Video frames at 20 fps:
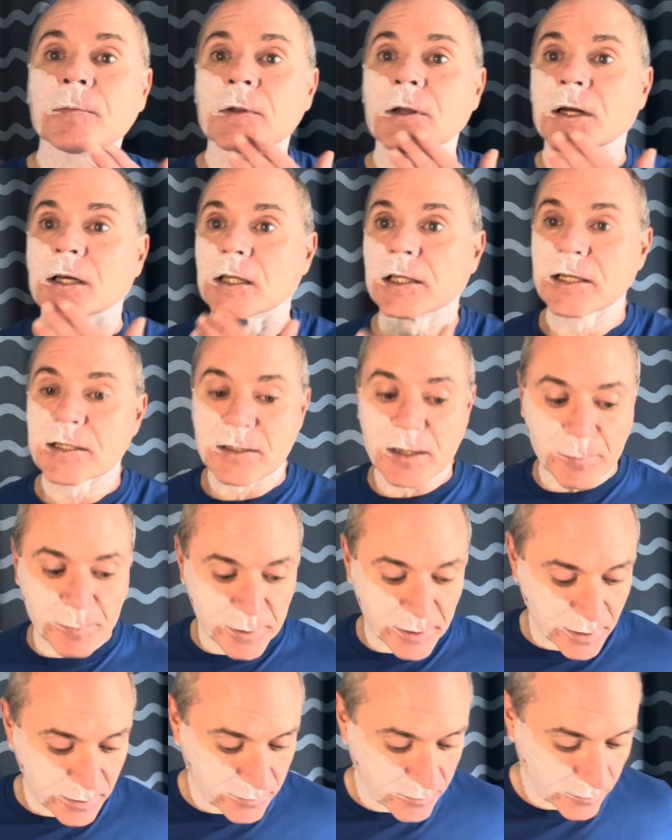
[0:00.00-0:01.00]
At least let me
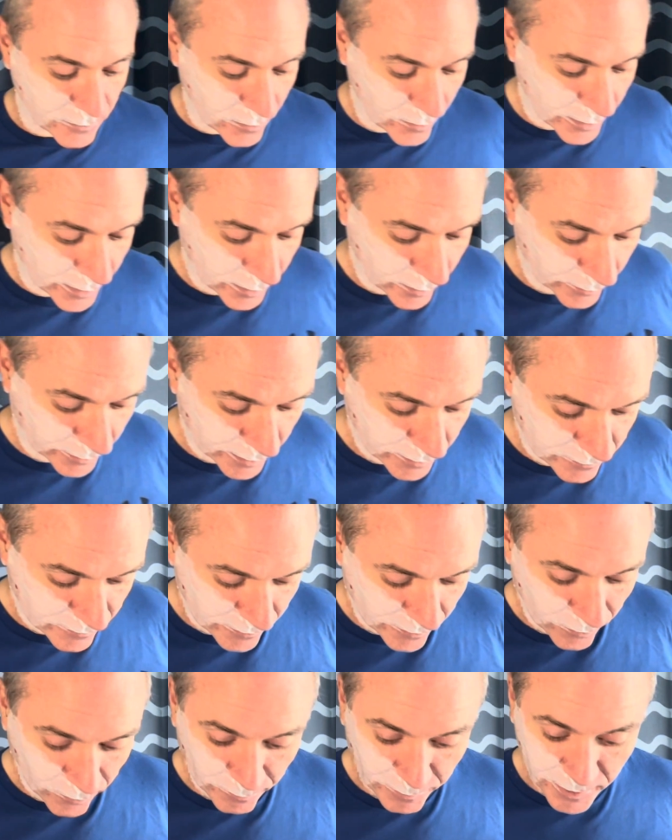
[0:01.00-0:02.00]
get to know you, or get to
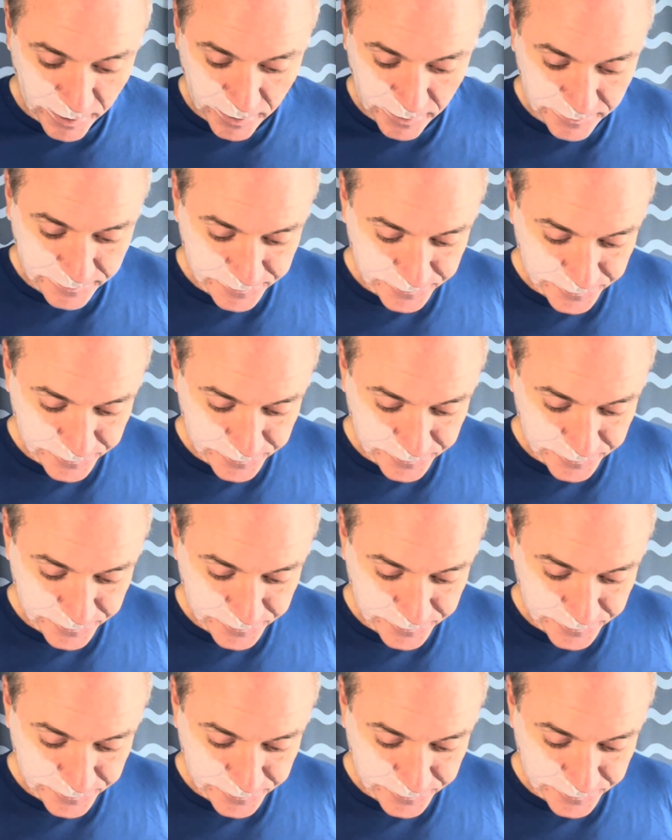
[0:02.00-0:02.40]
know me.